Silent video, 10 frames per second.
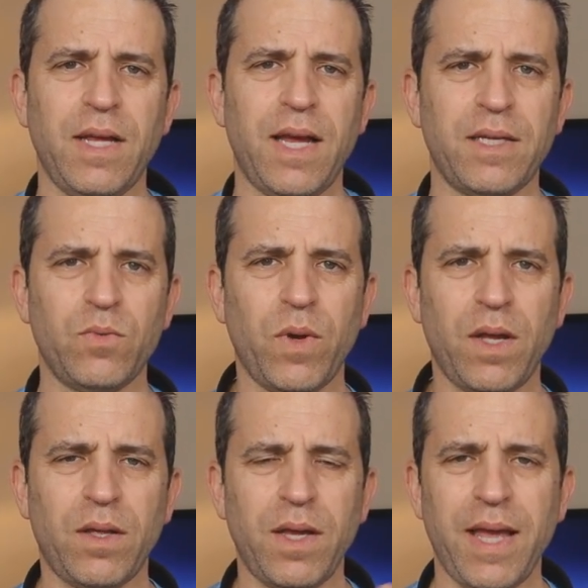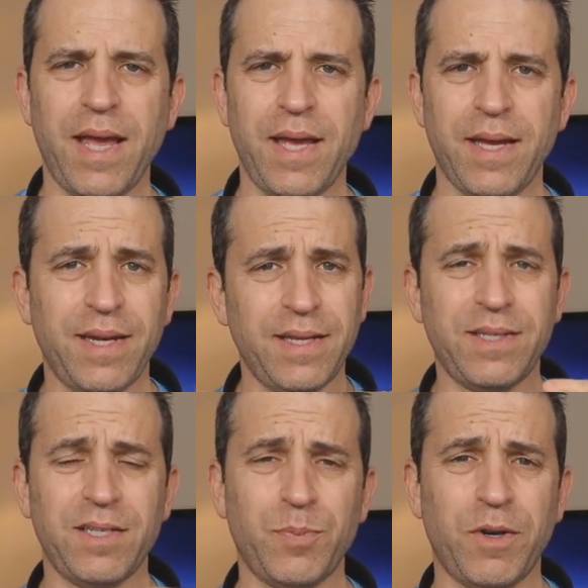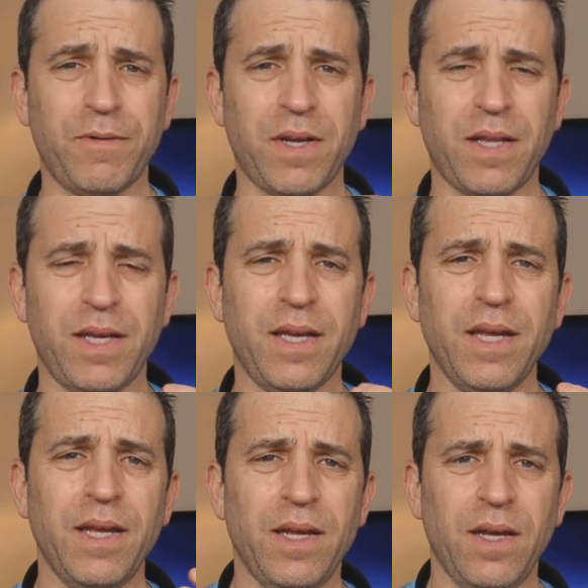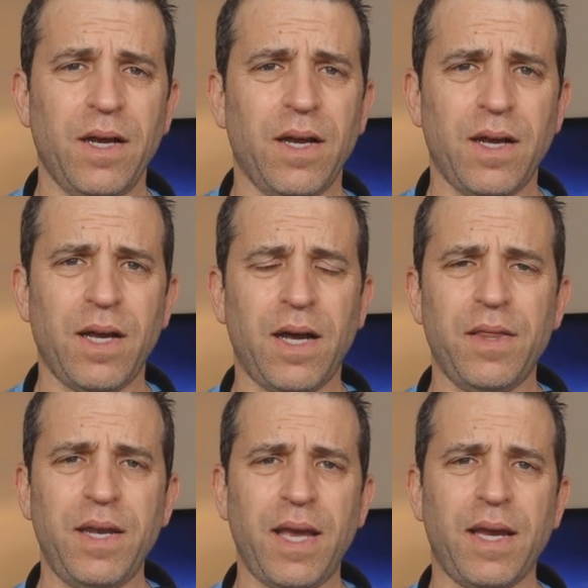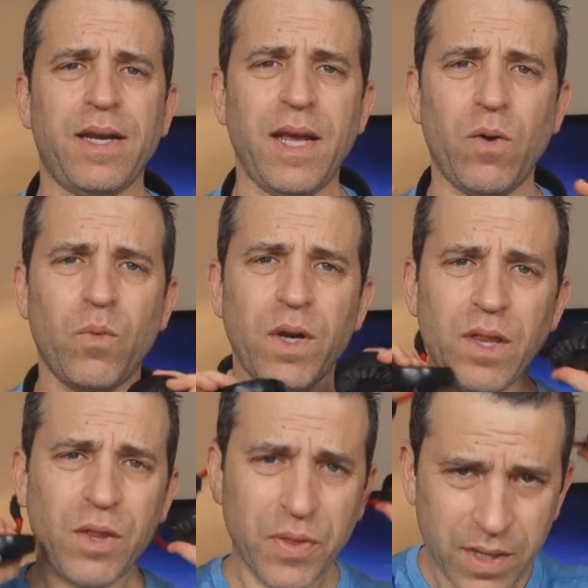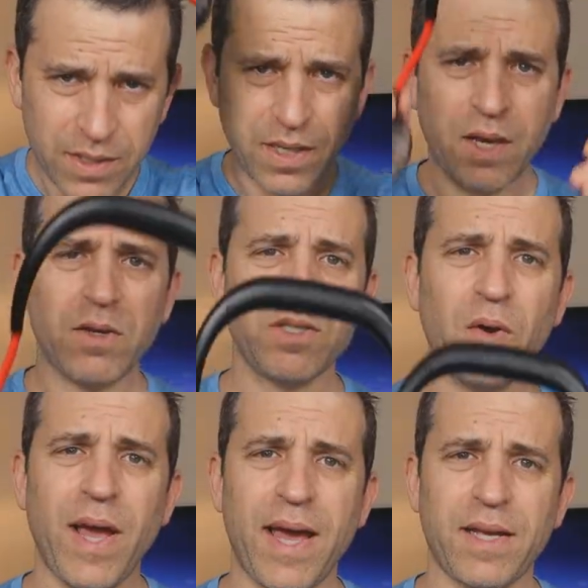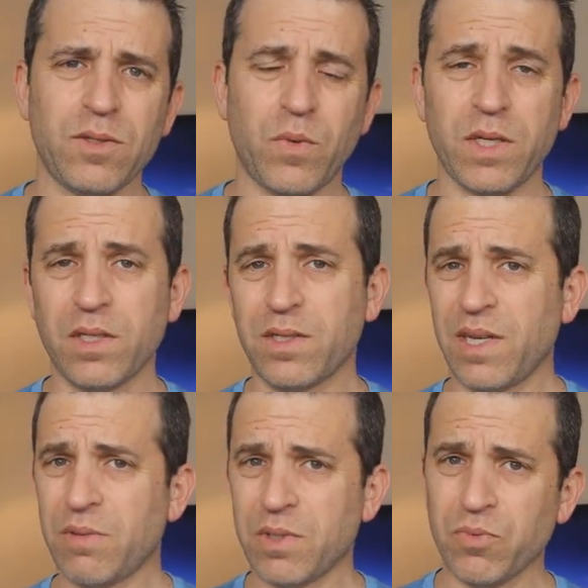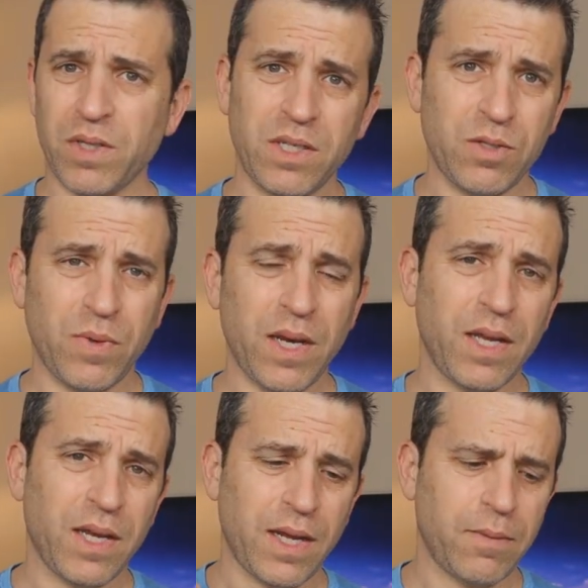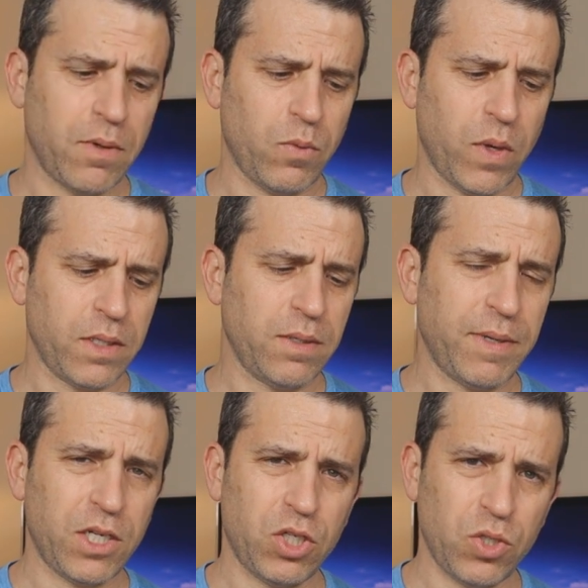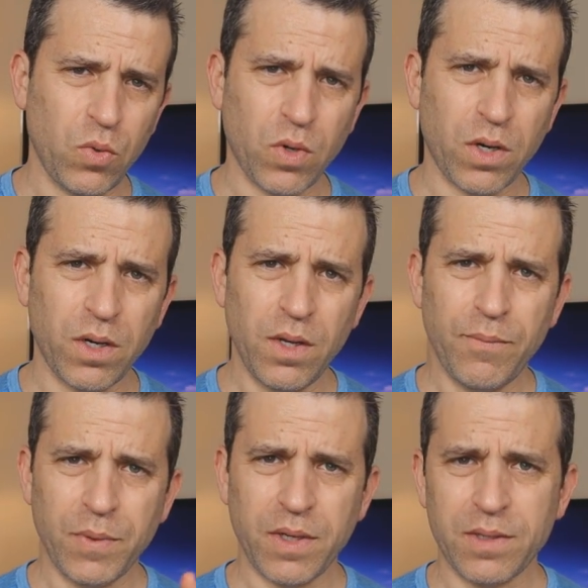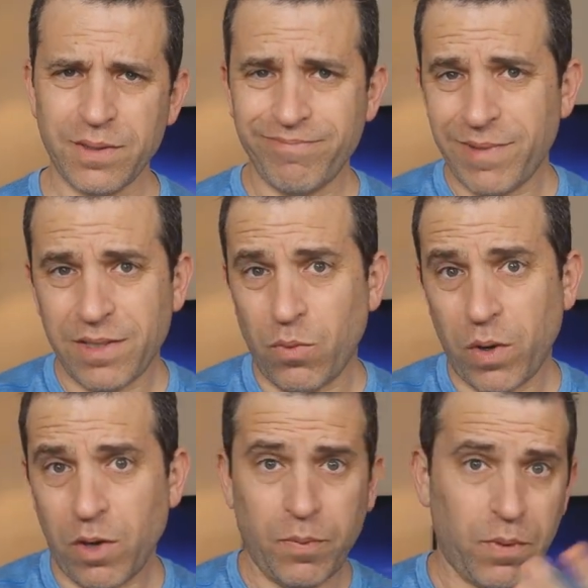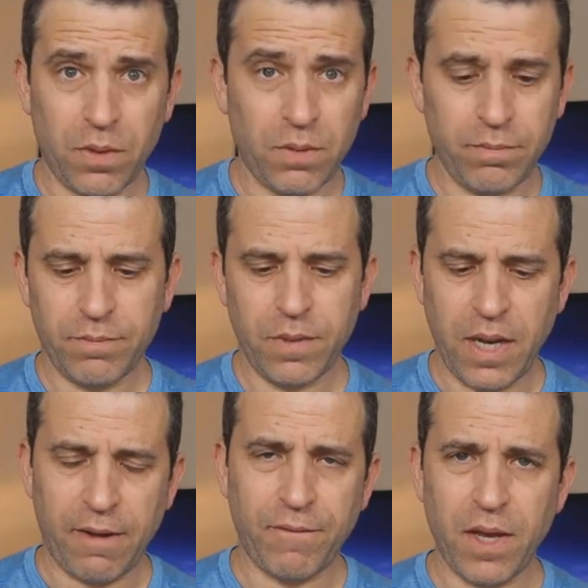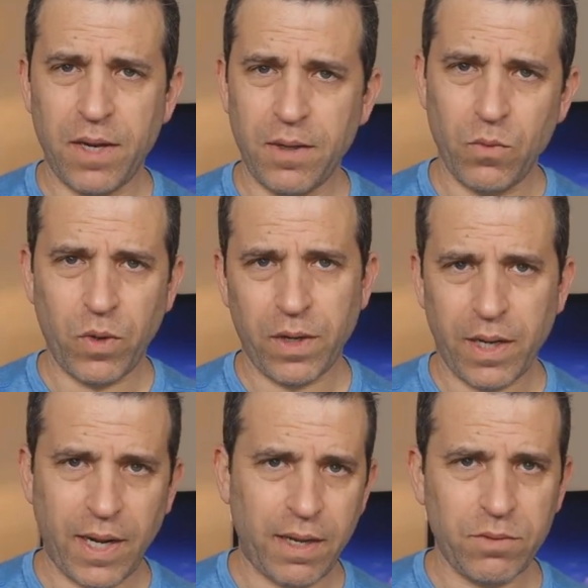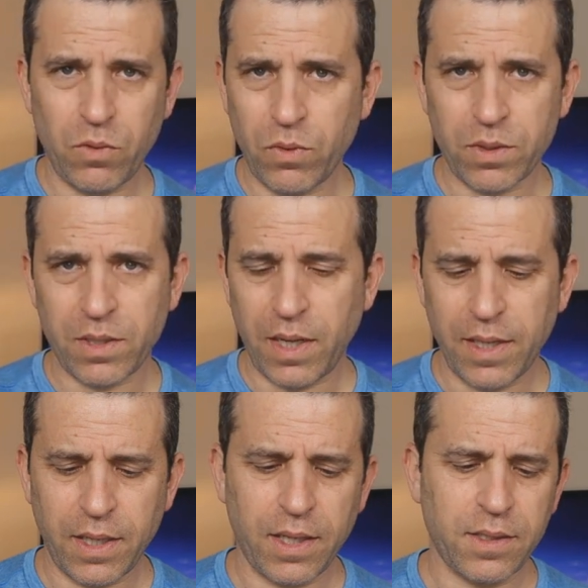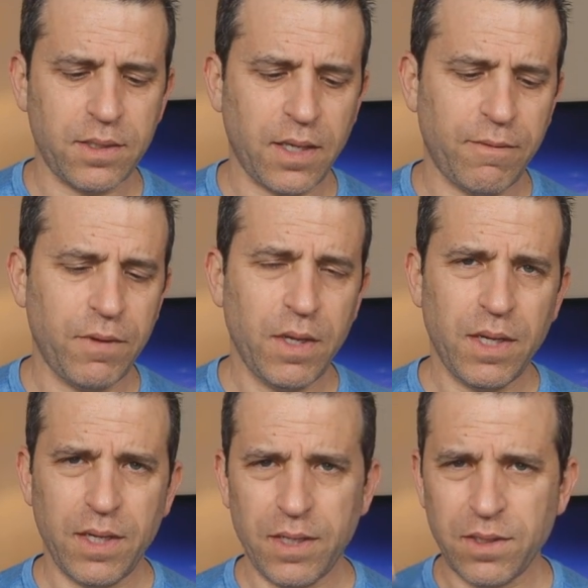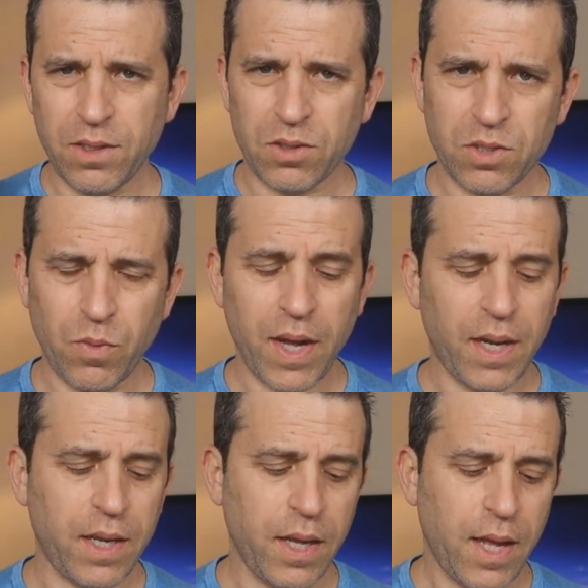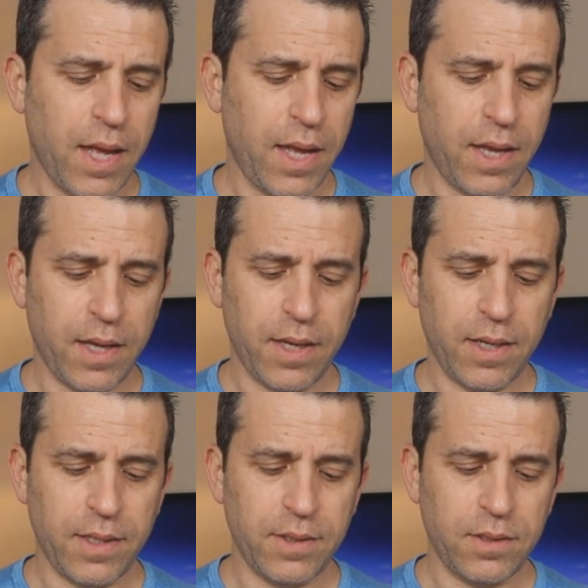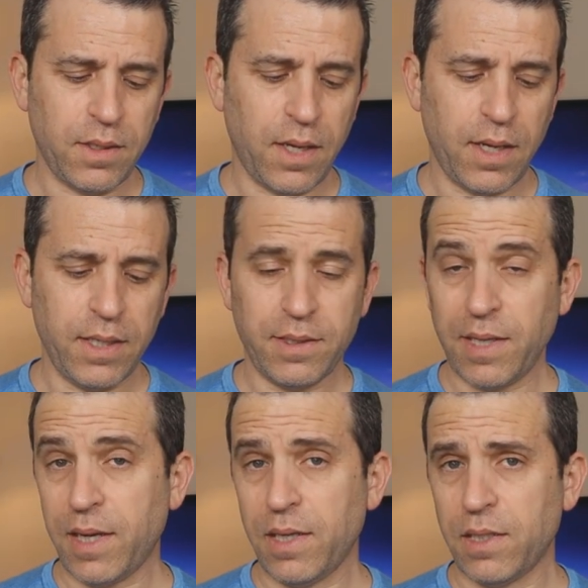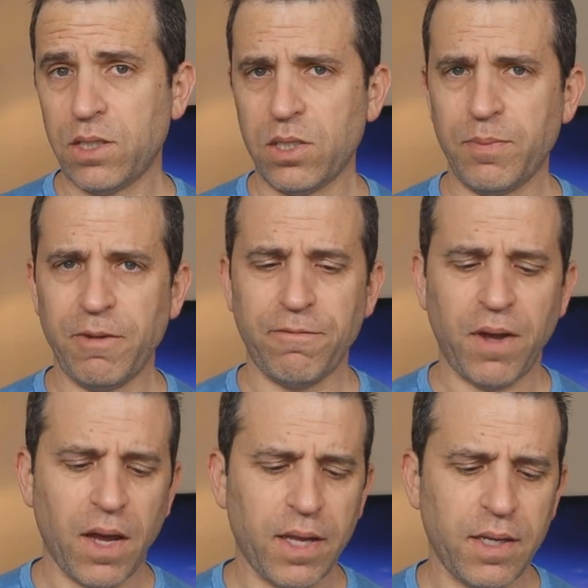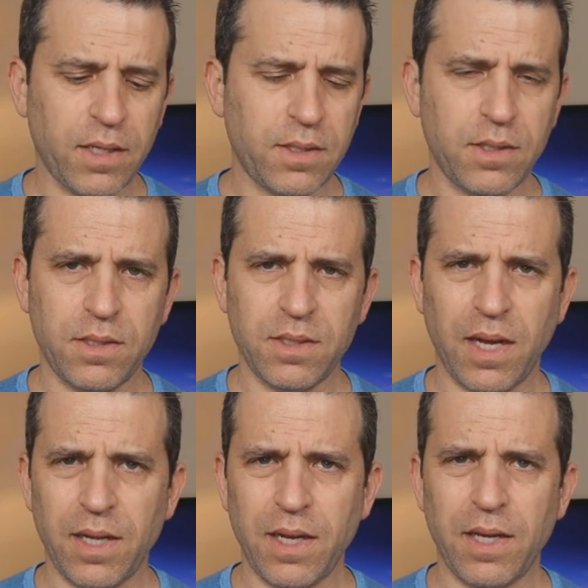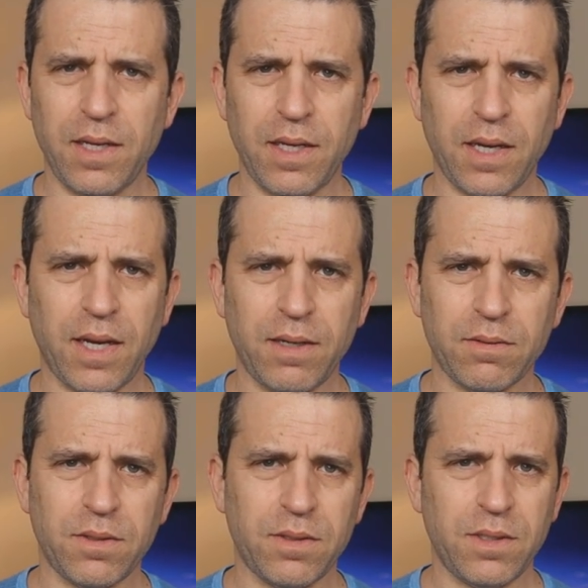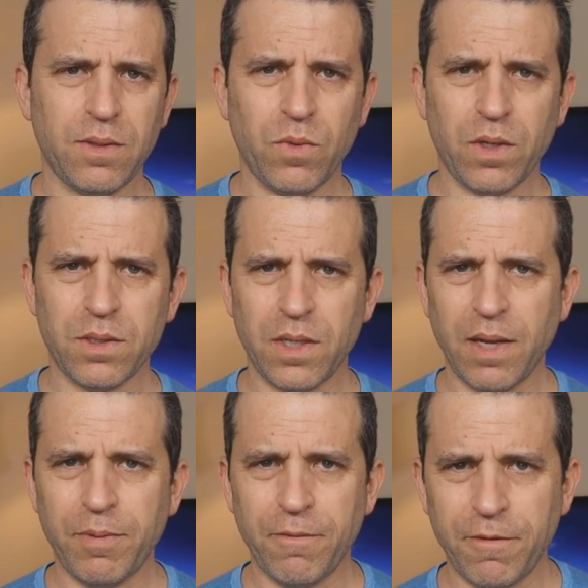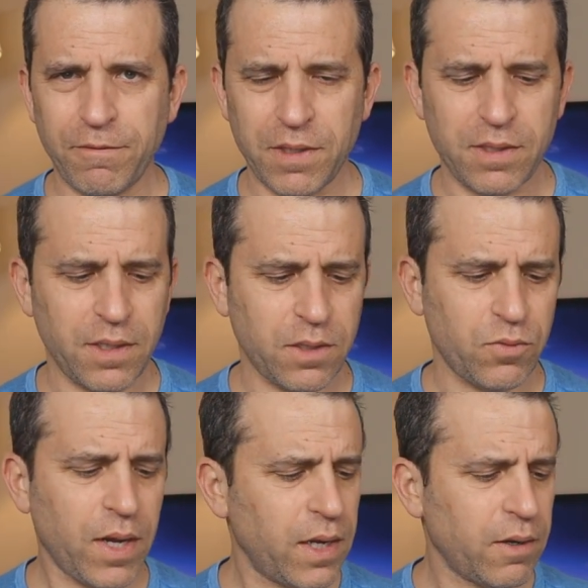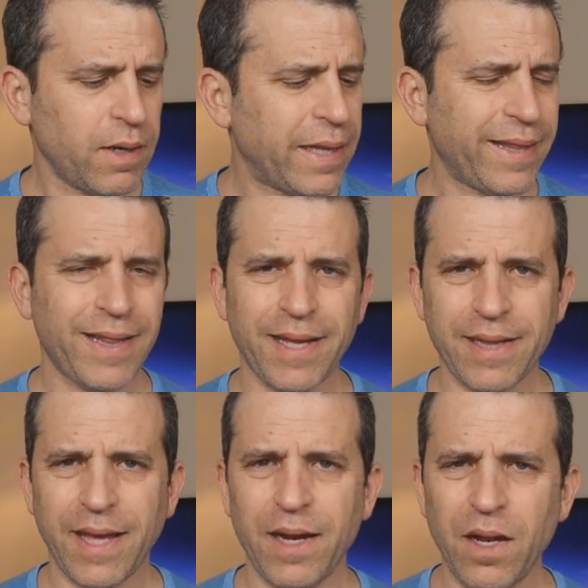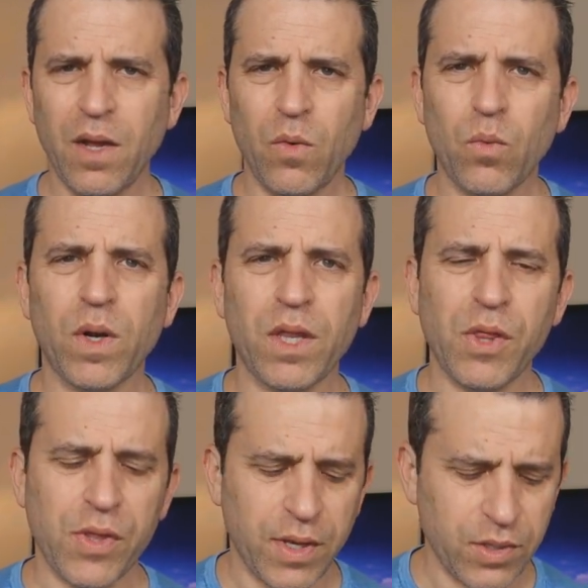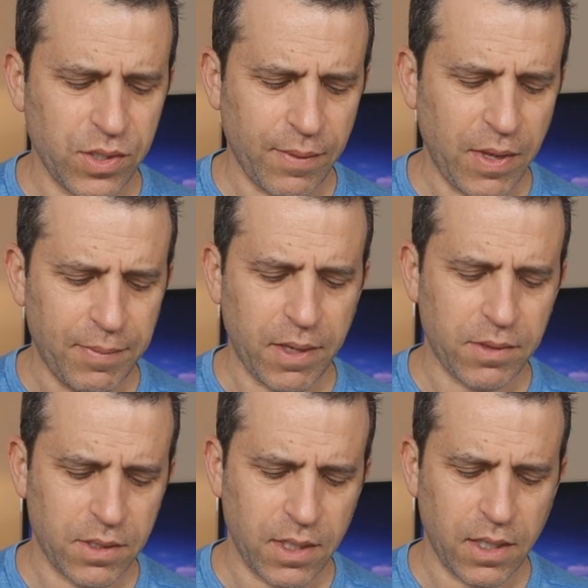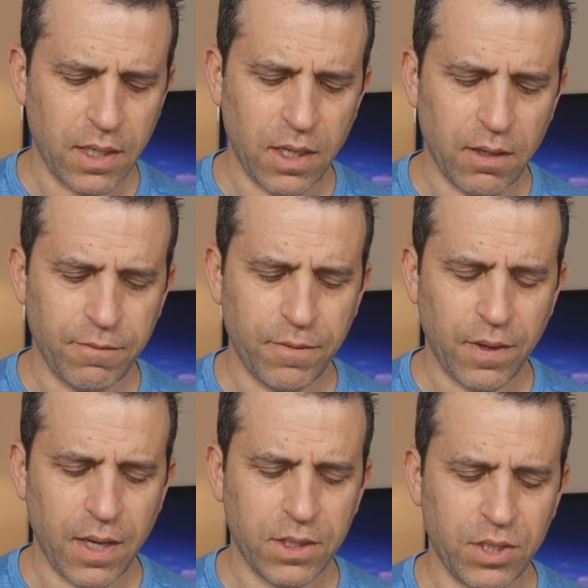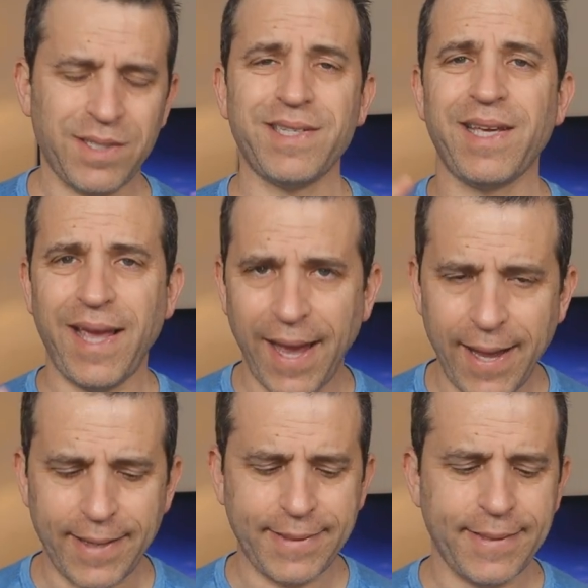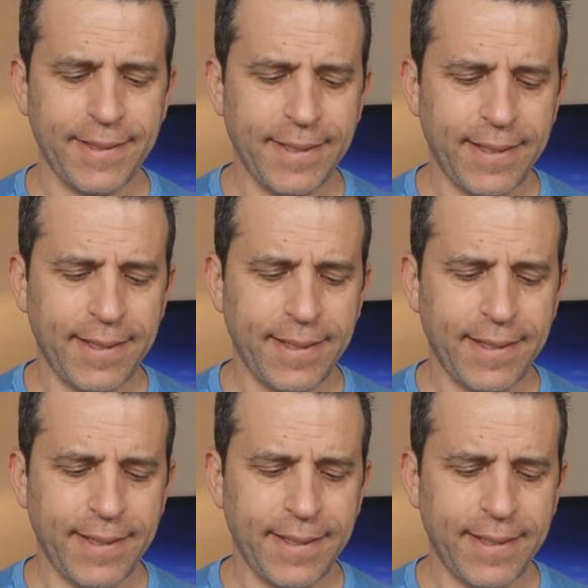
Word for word: as well. And it sits perfectly uh, on the neck. Now, one of the things I also asked was, because I was really sweaty and I wanted to make sure, because it's a wearable neck fan, wearing it outdoors and hiking and stuff, is you're sweaty. And uh, he said it should be fine. It's not any, I don't see it where it's an I P fifty-six rating or anything like that. One of the things that maybe I was thinking of, uh, just in case,